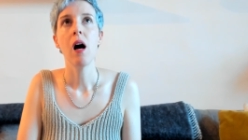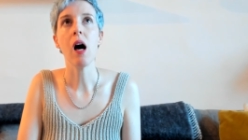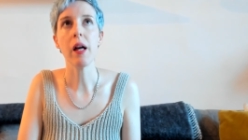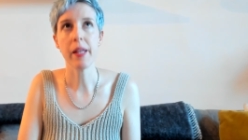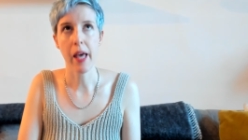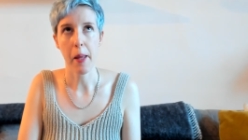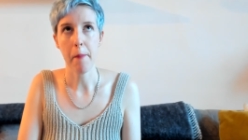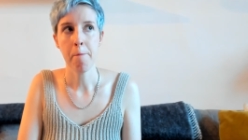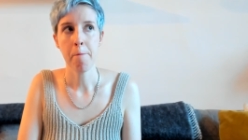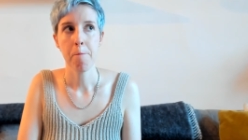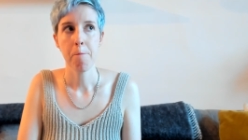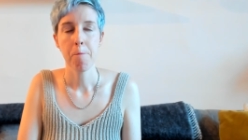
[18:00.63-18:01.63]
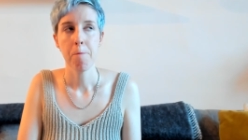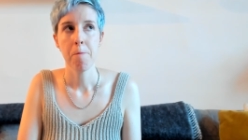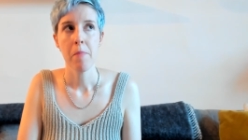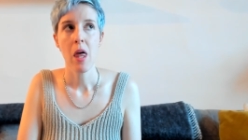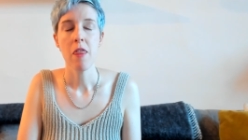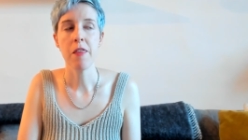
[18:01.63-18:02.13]
again,
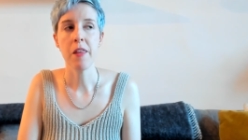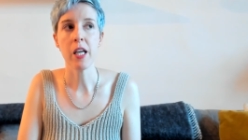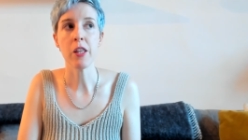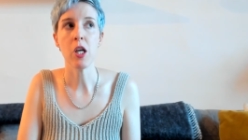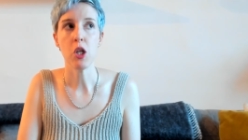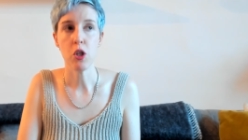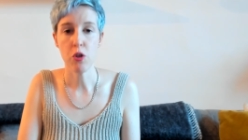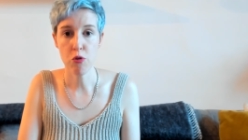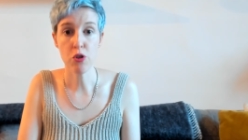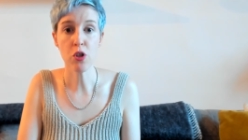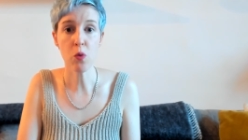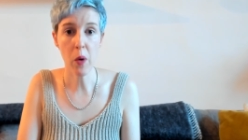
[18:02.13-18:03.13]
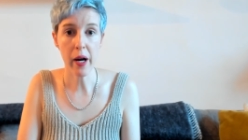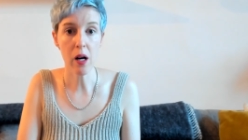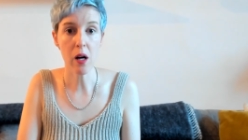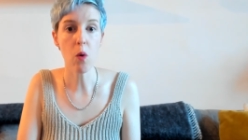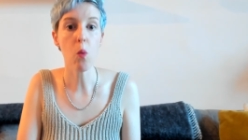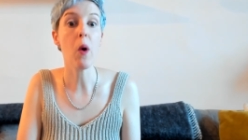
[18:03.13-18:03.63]
think that you should
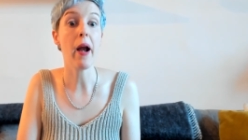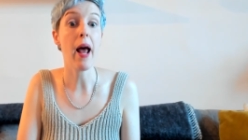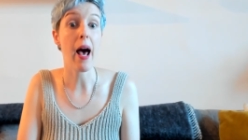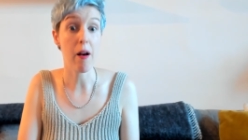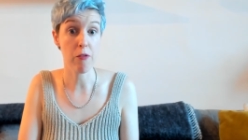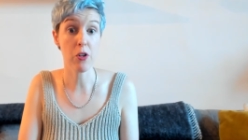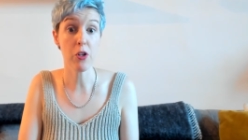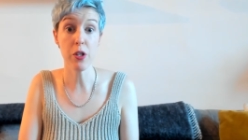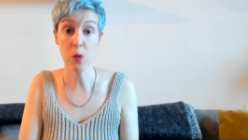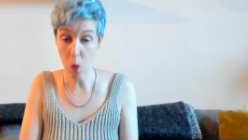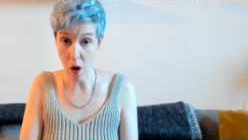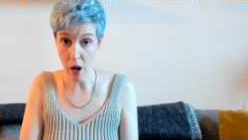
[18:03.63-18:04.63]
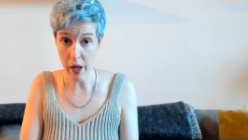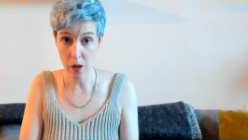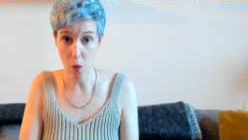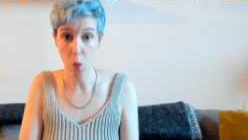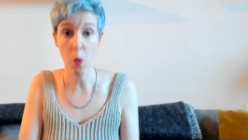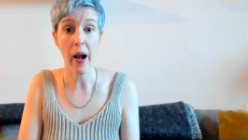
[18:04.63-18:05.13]
wear whatever you want,
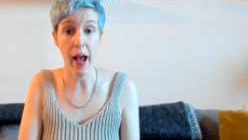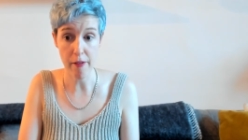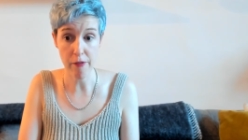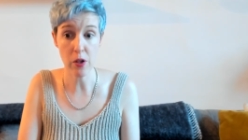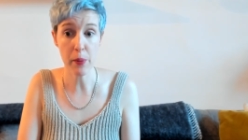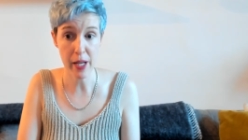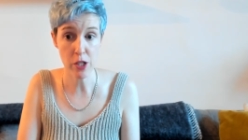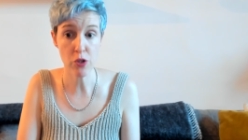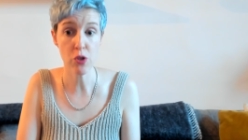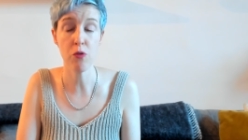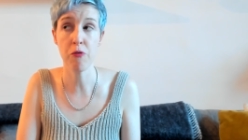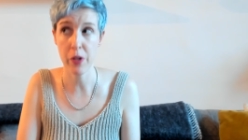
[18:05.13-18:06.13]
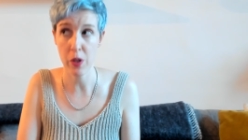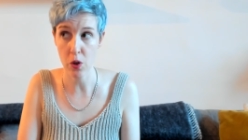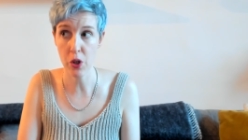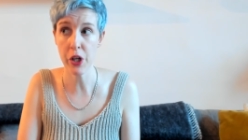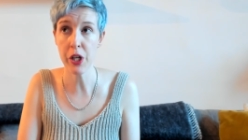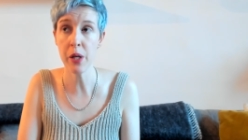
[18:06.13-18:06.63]
whatever makes you feel
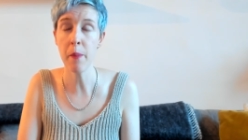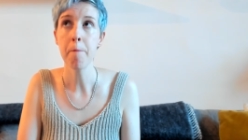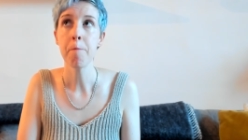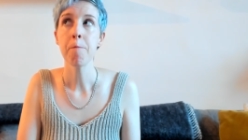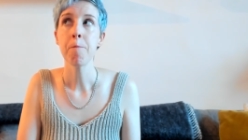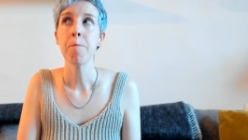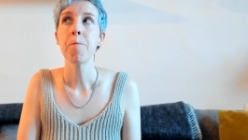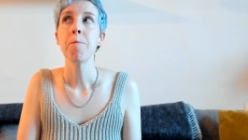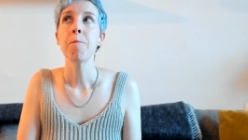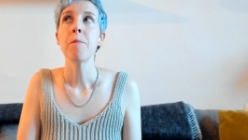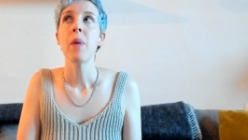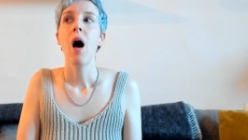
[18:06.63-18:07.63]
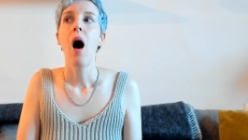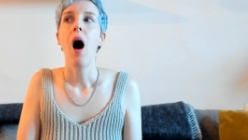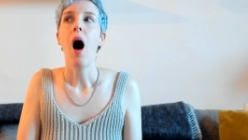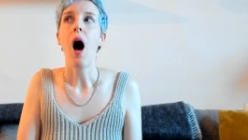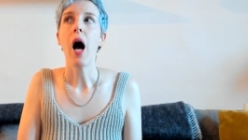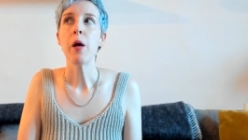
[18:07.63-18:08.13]
good.
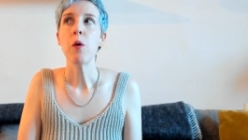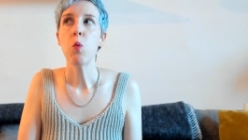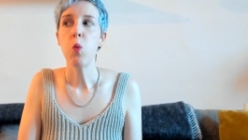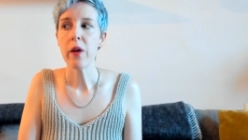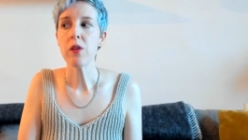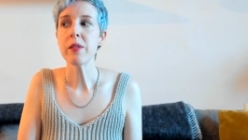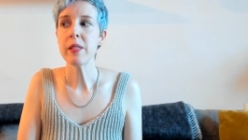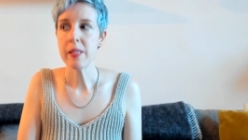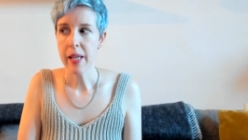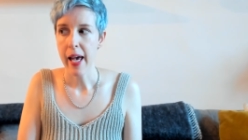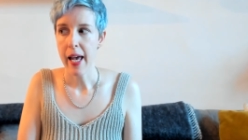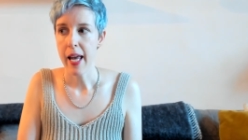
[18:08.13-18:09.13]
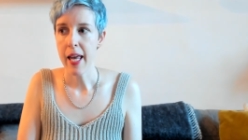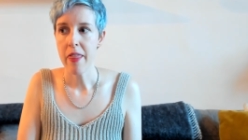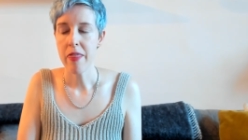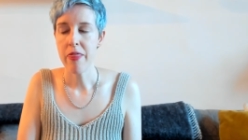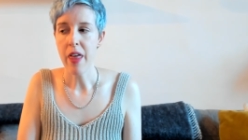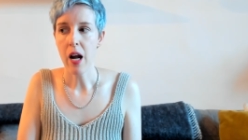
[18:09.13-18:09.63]
I will say
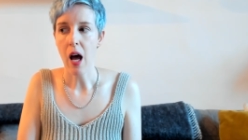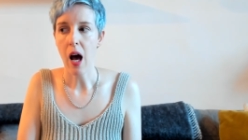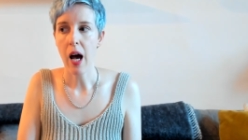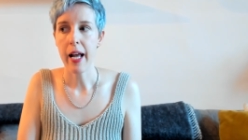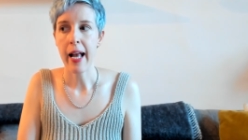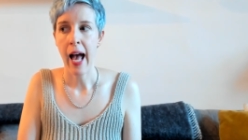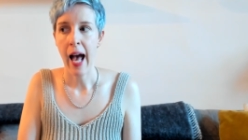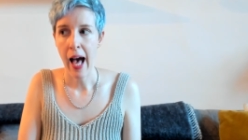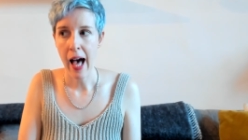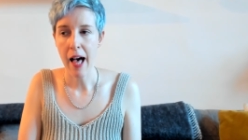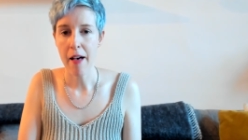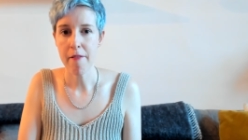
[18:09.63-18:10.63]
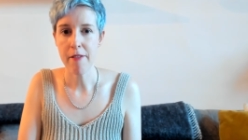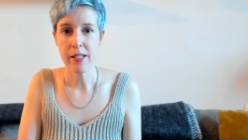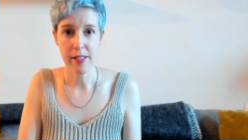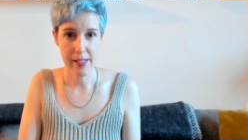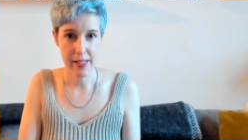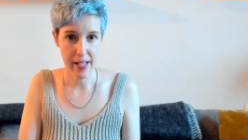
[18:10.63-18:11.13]
that I have
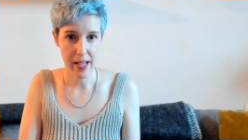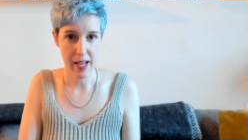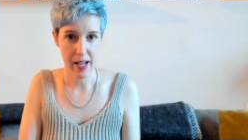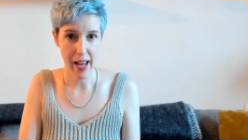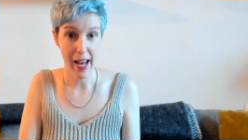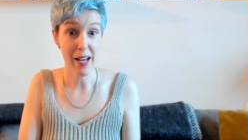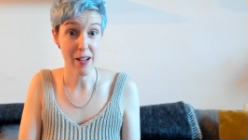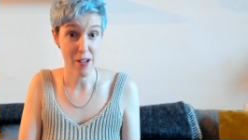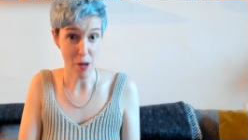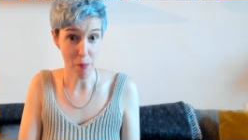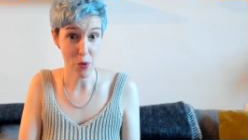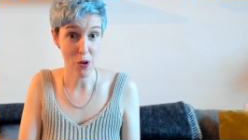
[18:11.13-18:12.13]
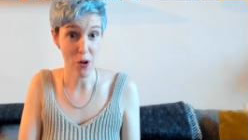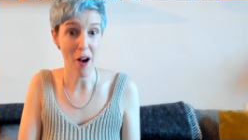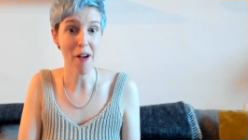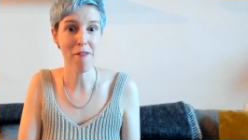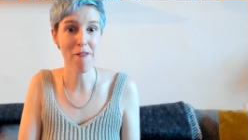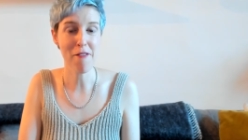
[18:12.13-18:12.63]
seen a number
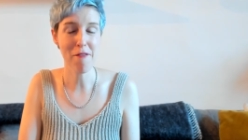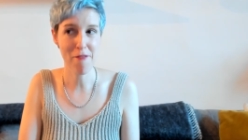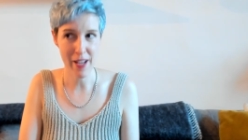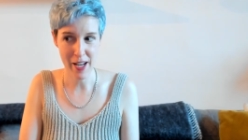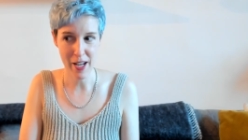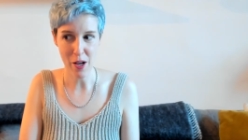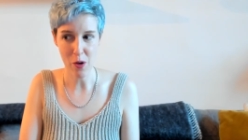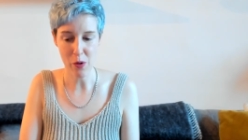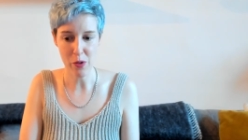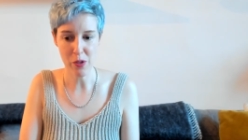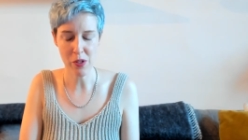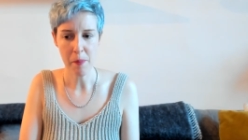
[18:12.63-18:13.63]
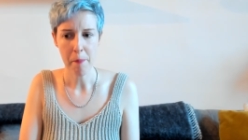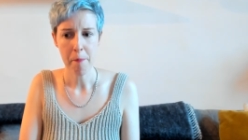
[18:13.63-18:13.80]
of videos,